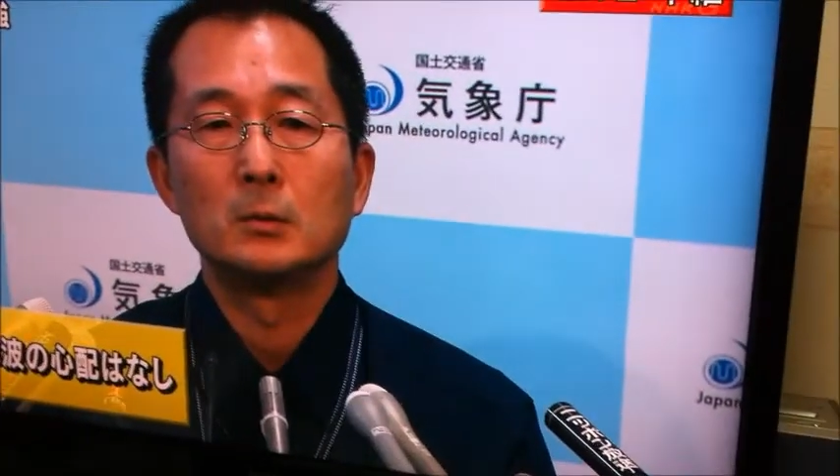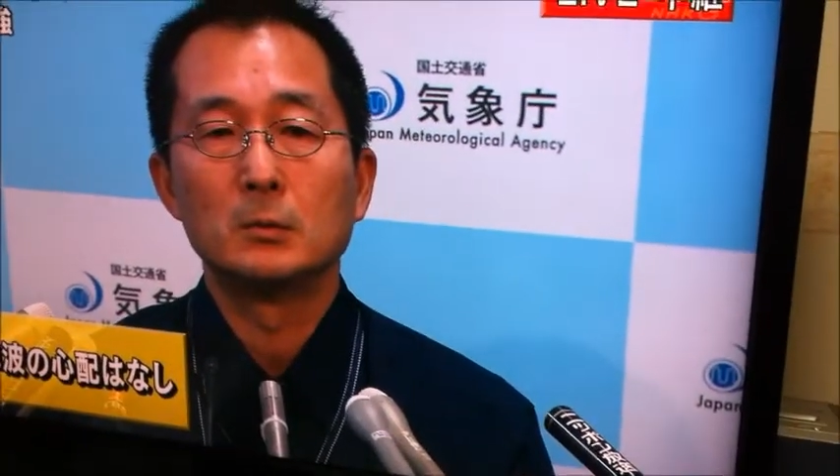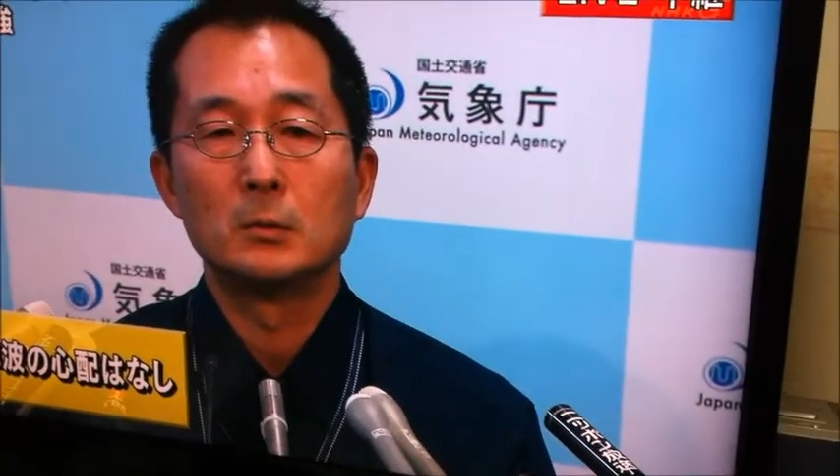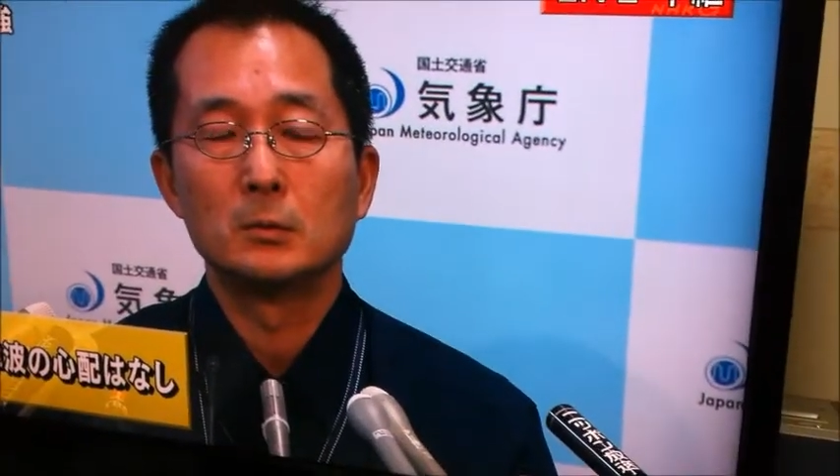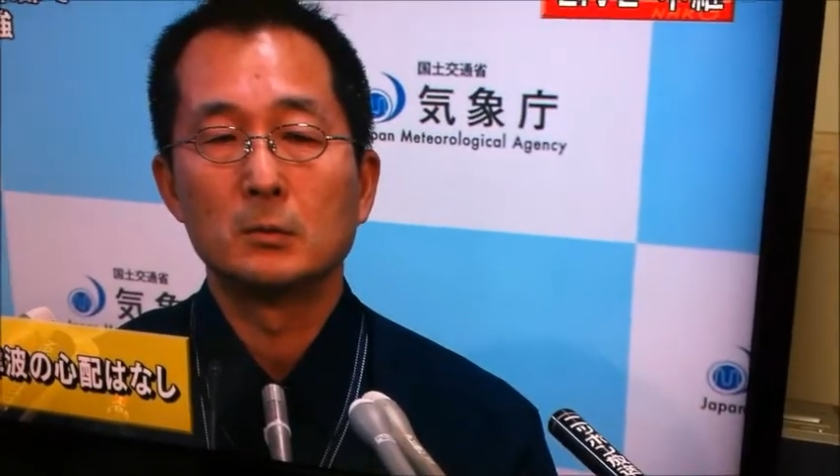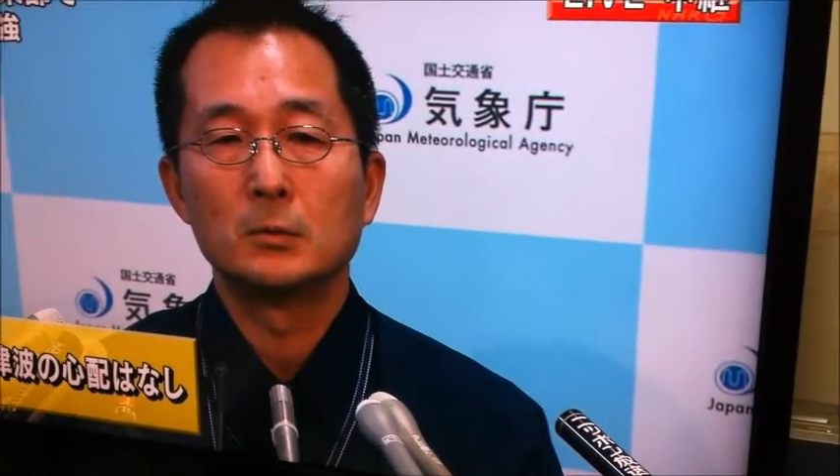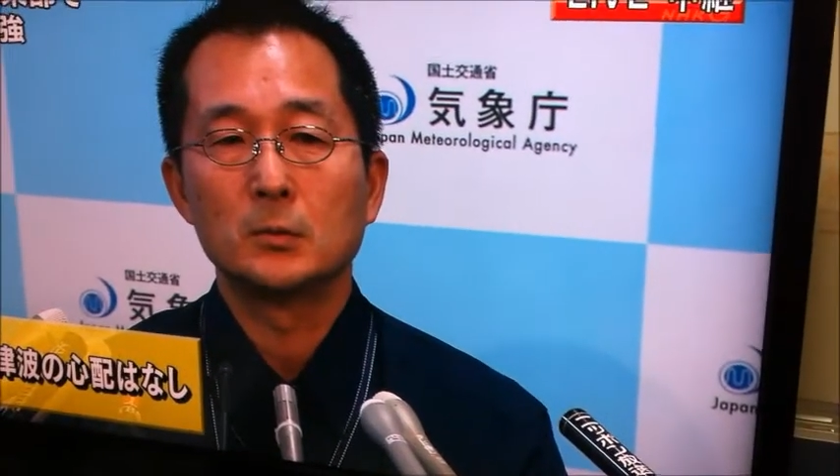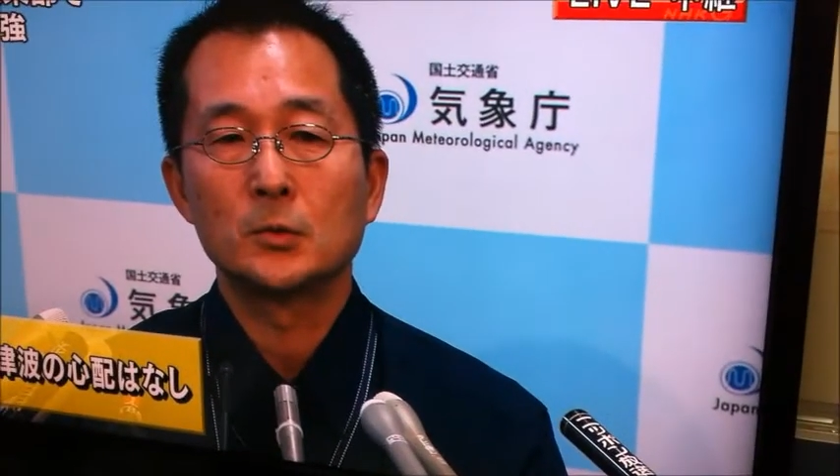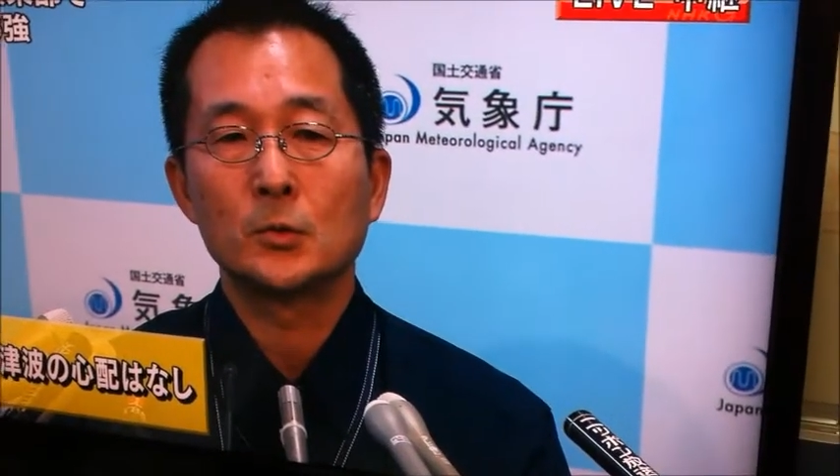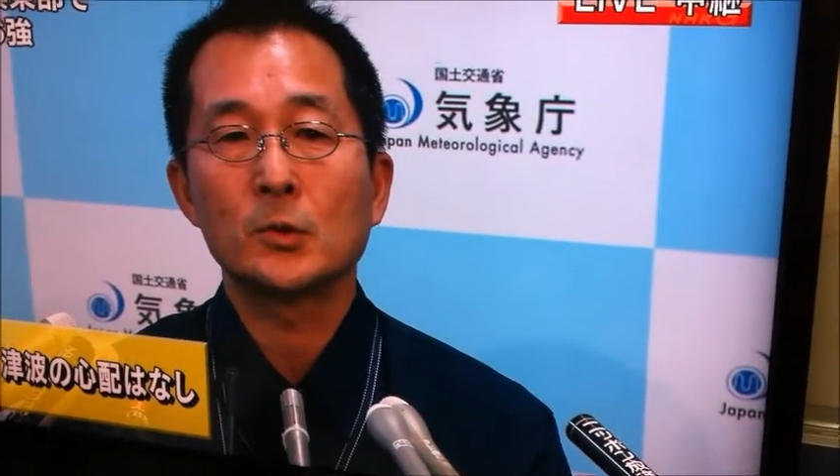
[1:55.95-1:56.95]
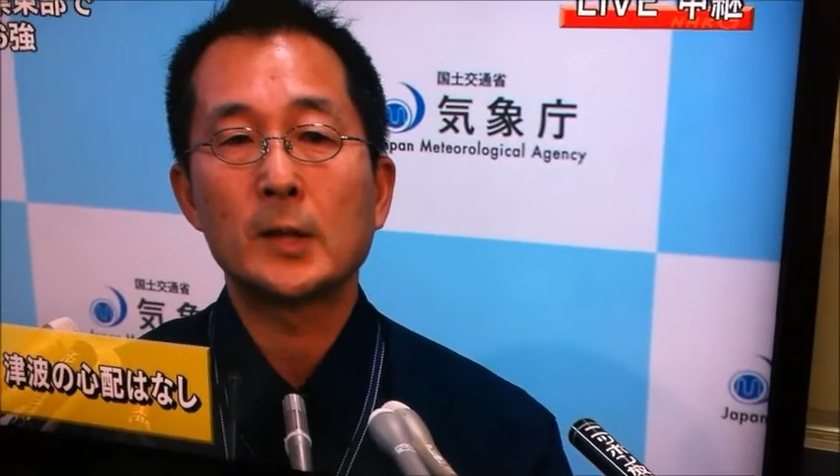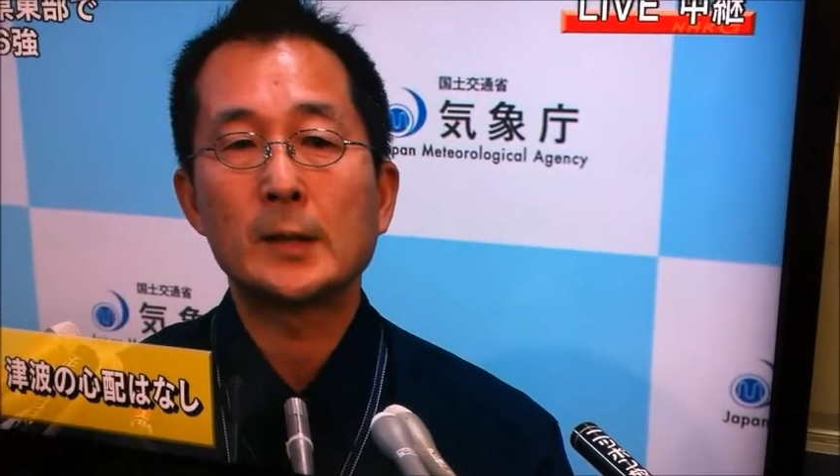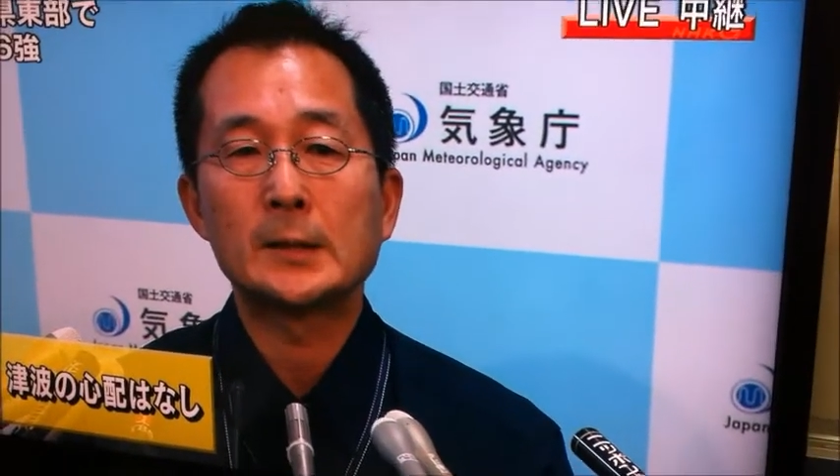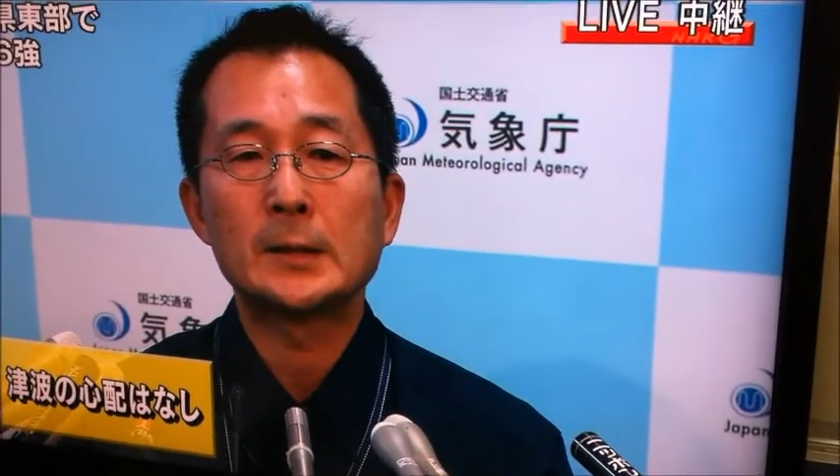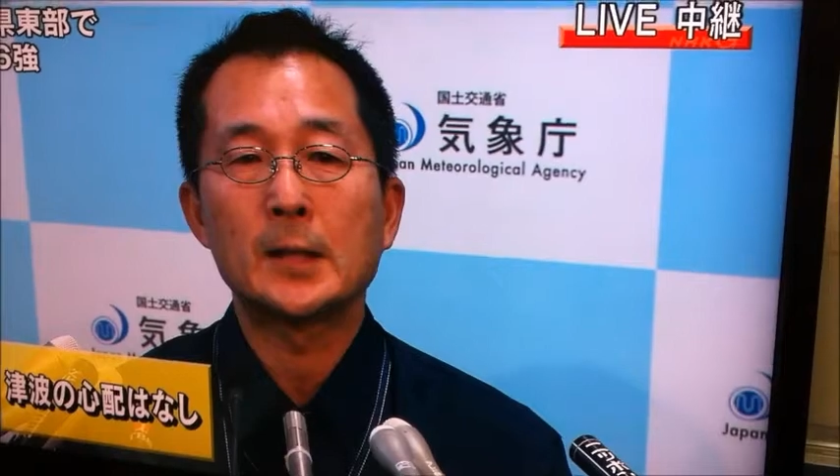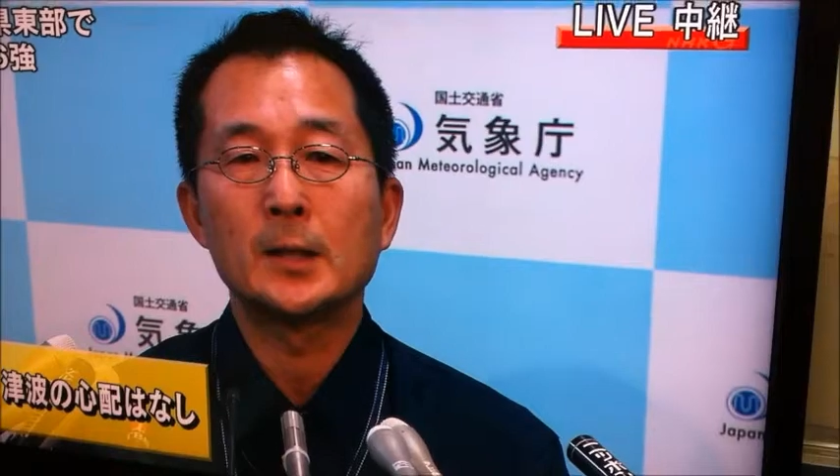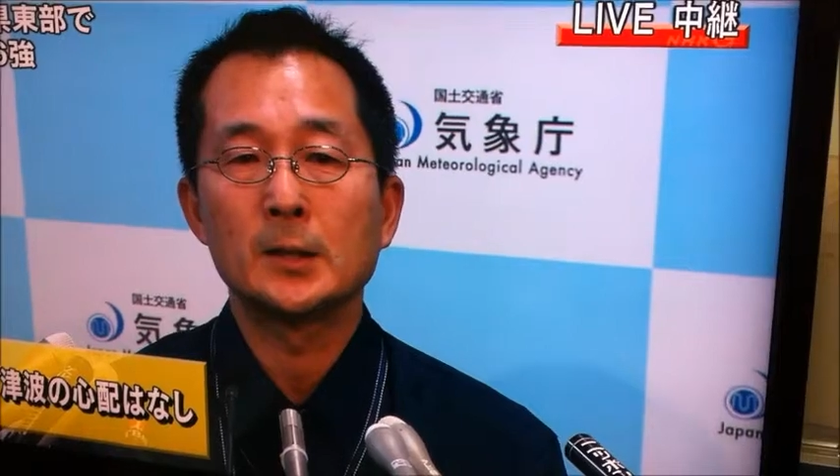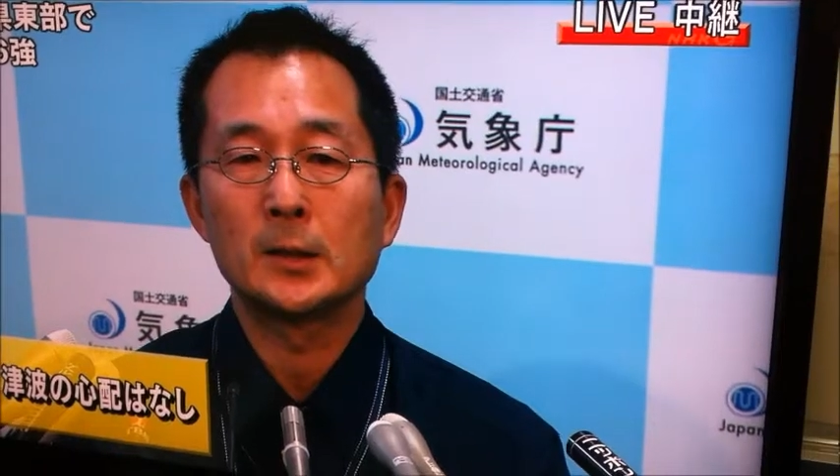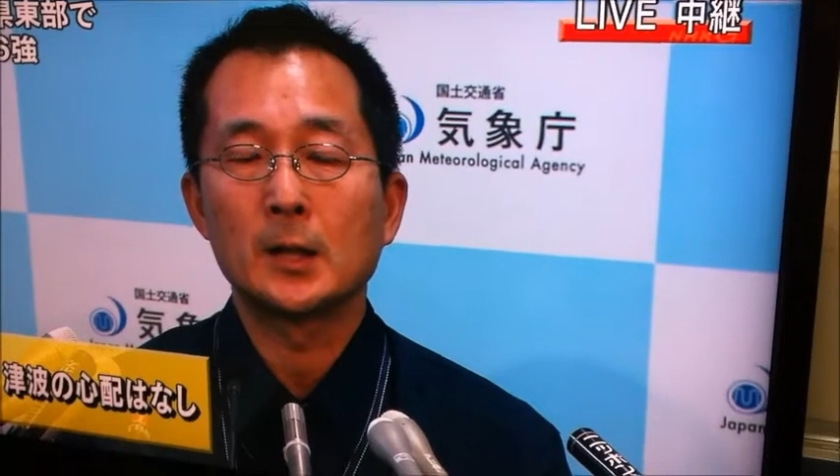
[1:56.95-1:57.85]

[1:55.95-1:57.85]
and the mechanism of earthquake.